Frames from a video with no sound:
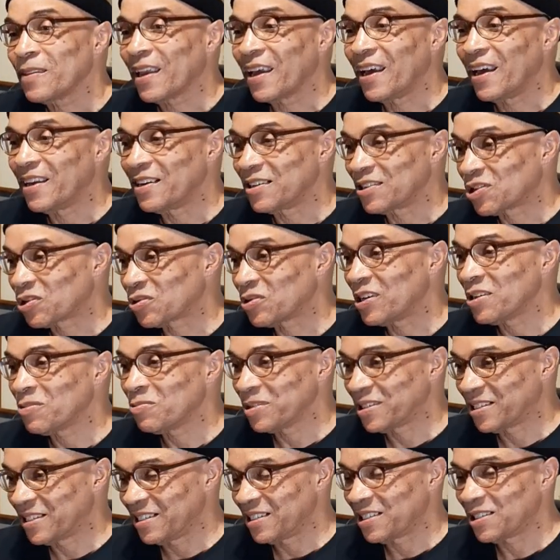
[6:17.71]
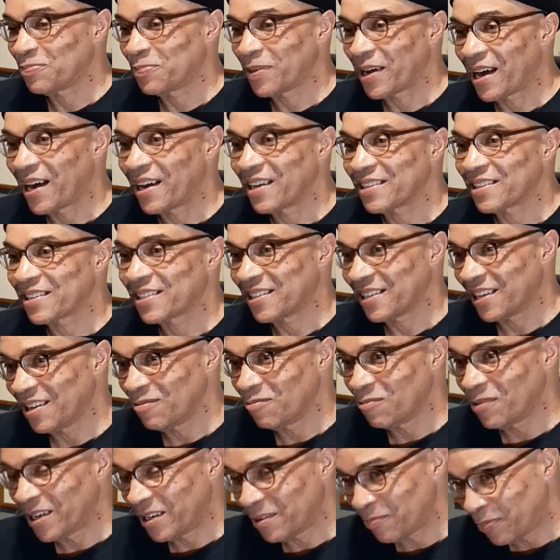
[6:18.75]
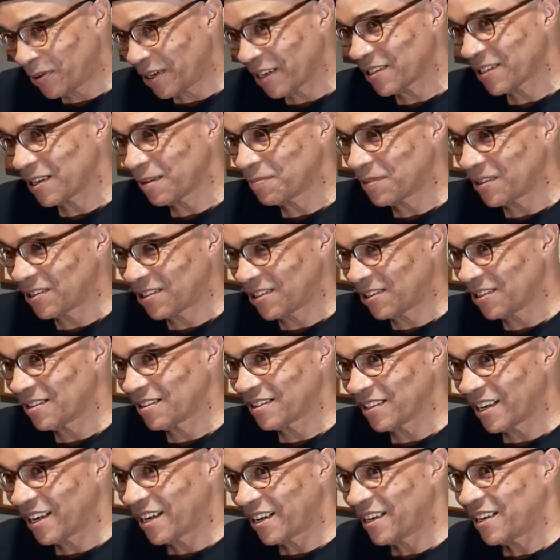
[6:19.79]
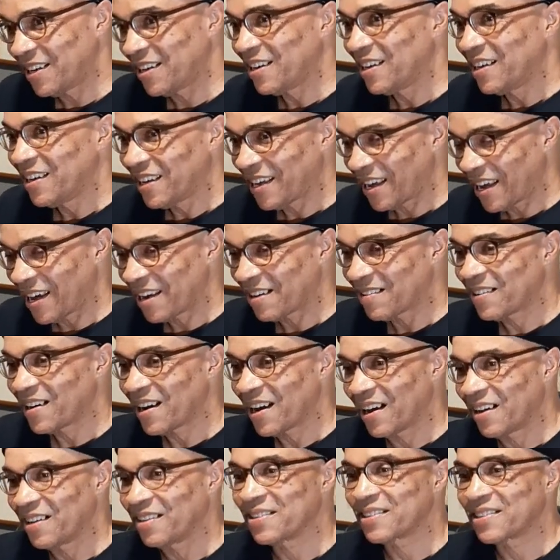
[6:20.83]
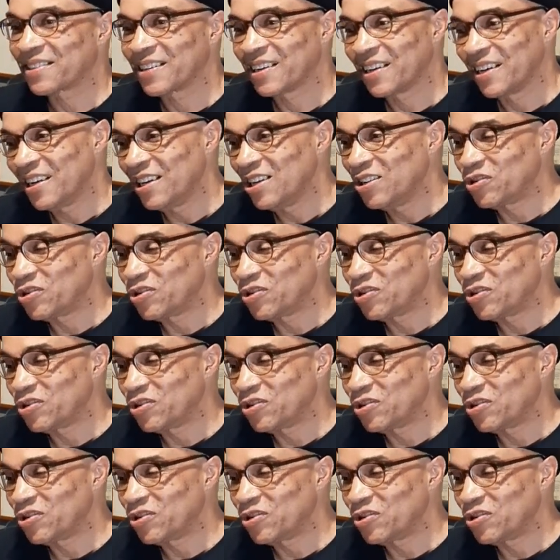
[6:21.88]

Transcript: and a truck was dispatched and went and picked up this young lady at her house,